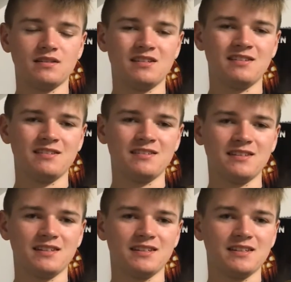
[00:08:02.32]
and
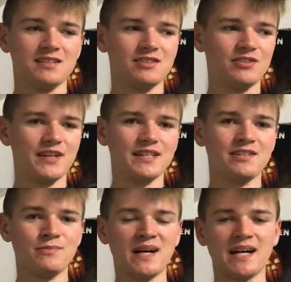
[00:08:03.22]
so
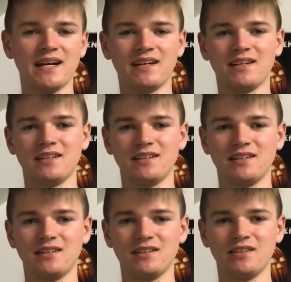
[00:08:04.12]
that's my
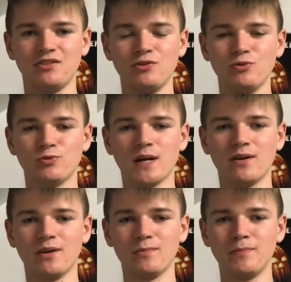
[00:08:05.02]
news
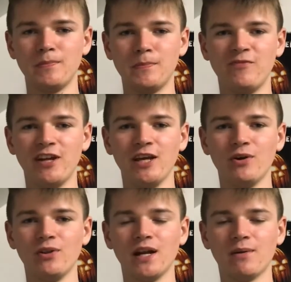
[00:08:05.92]
roundup
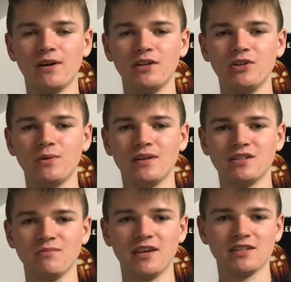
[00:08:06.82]
video that I wanted to do on
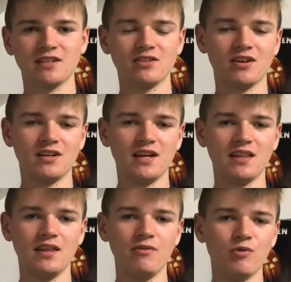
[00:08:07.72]
some things I saw today
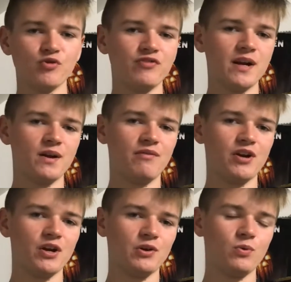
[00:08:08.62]
that were very,
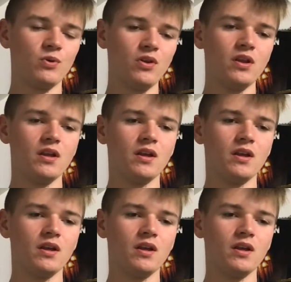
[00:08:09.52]
very cool.